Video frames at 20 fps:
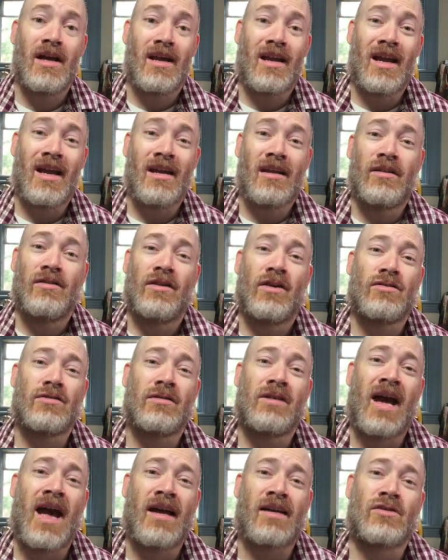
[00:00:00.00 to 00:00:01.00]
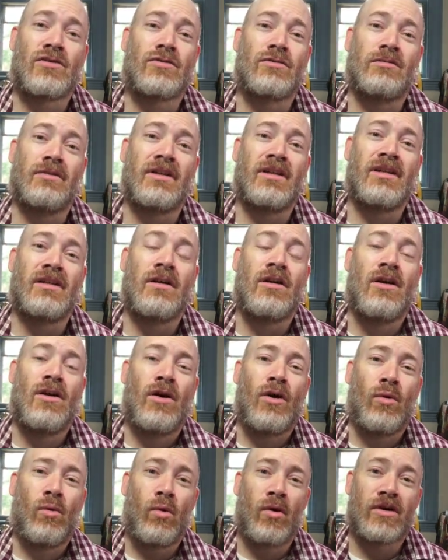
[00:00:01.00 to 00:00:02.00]
And those are actually
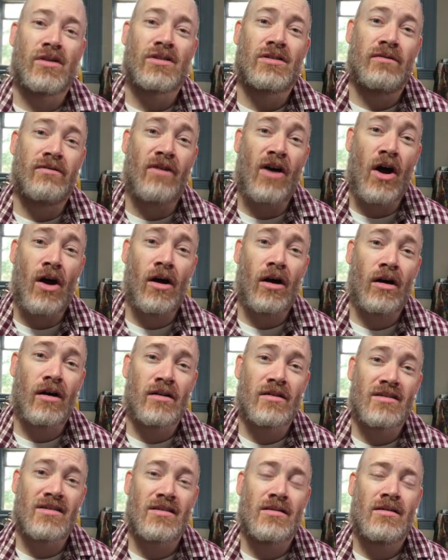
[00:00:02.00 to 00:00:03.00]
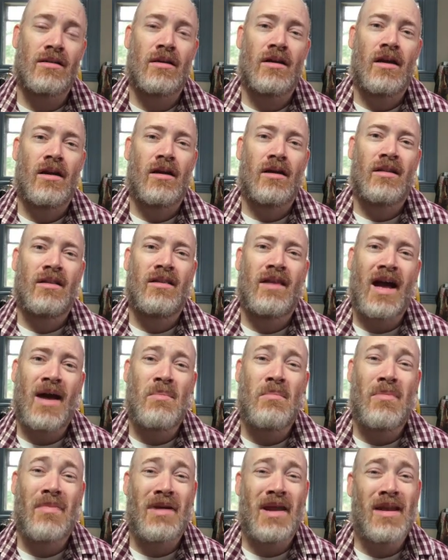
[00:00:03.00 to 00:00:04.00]
works of art that
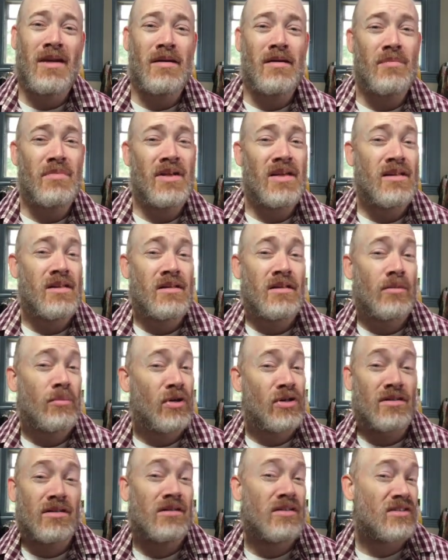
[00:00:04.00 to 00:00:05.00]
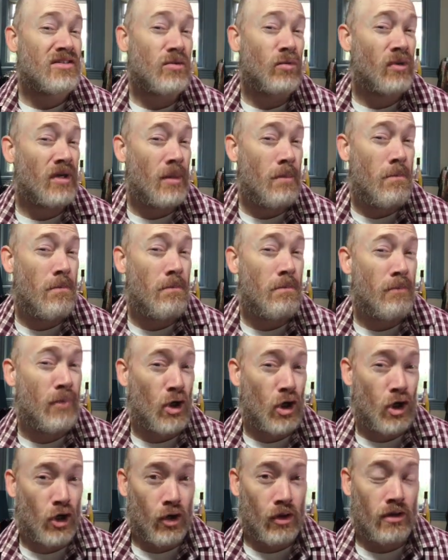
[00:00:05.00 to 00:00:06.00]
maybe the person doesn't want to
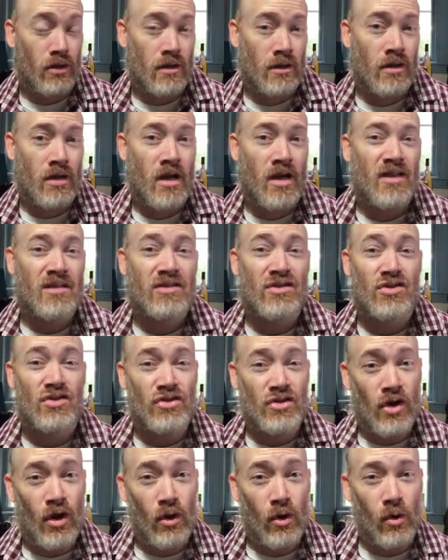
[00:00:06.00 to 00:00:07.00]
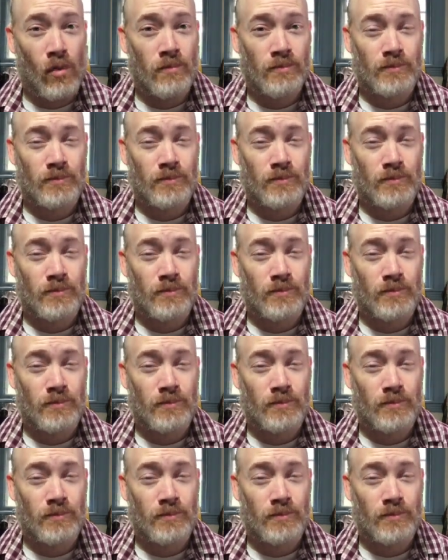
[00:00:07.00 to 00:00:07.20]
burn. So